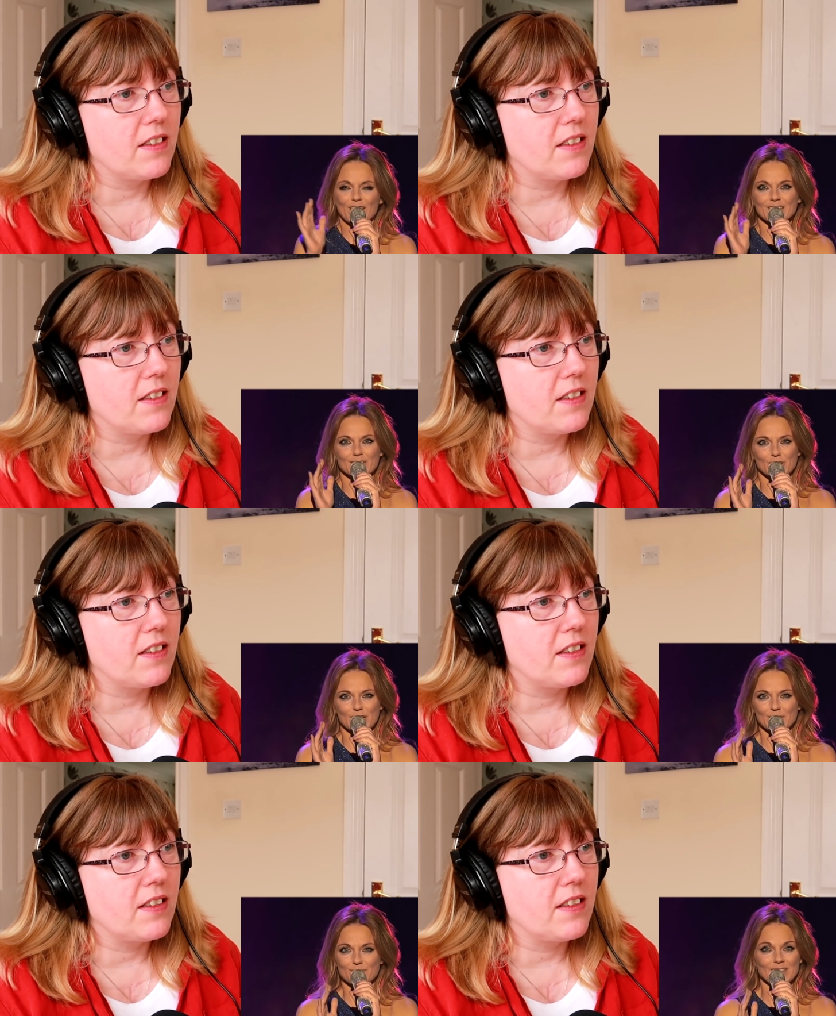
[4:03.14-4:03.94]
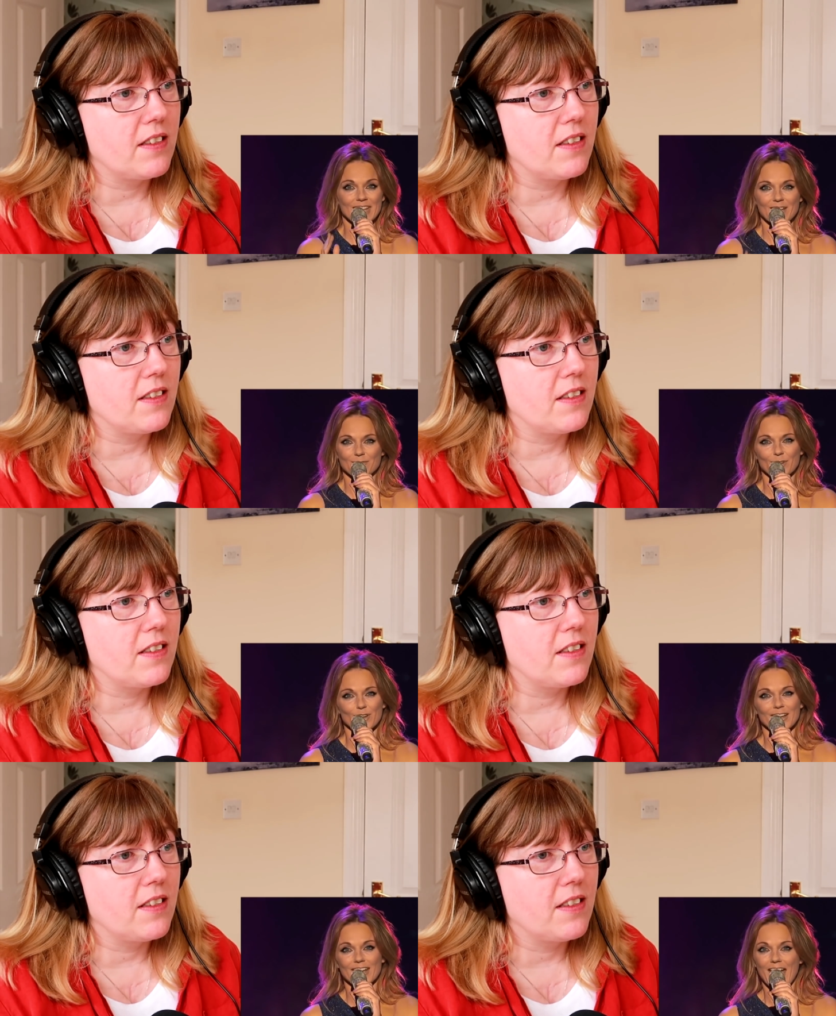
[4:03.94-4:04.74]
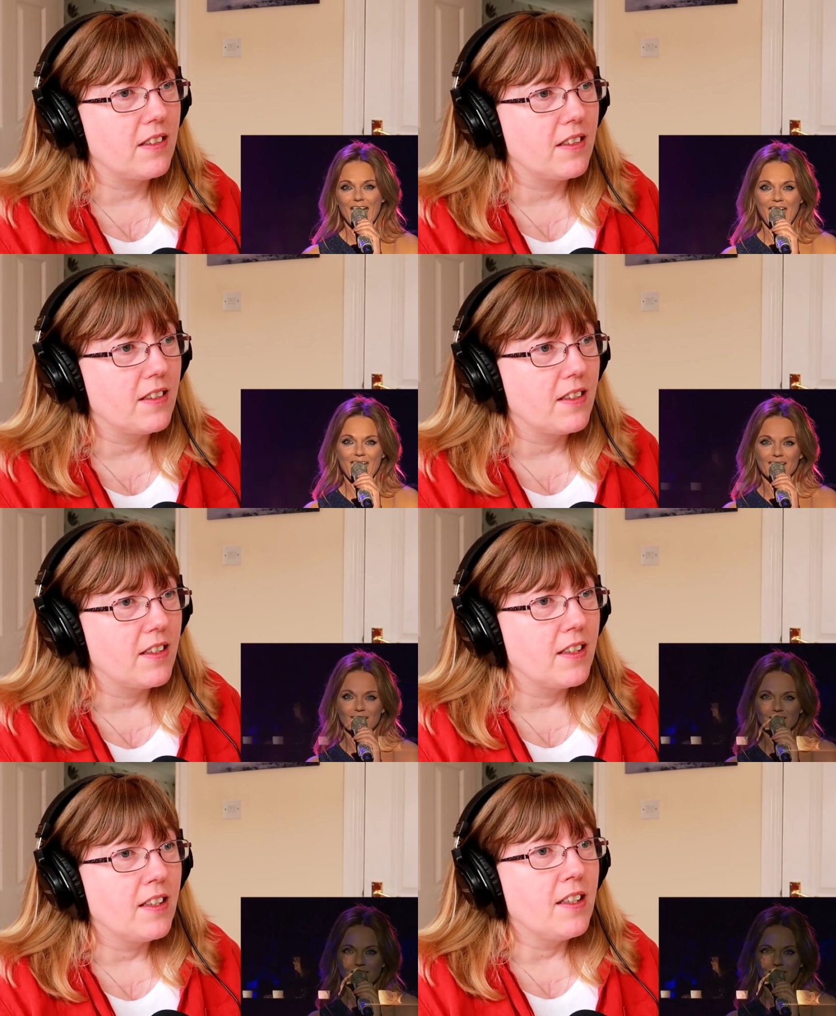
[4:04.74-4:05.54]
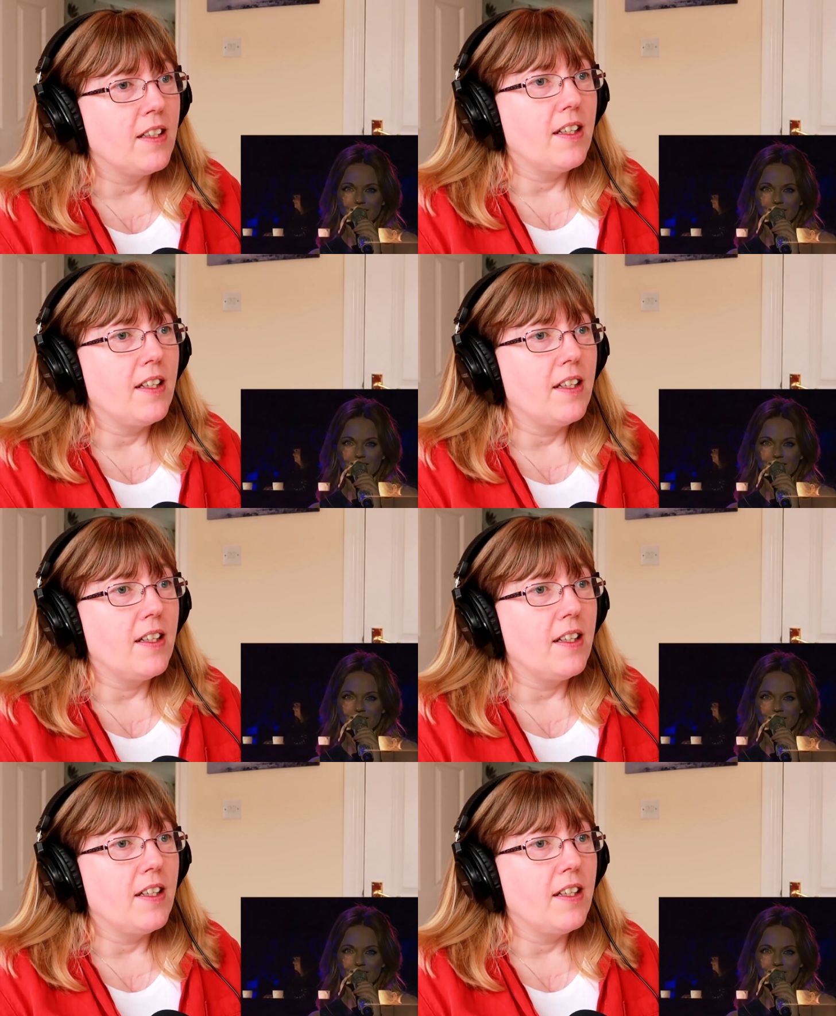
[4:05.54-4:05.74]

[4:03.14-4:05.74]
Speaker 1: Friendship never ends.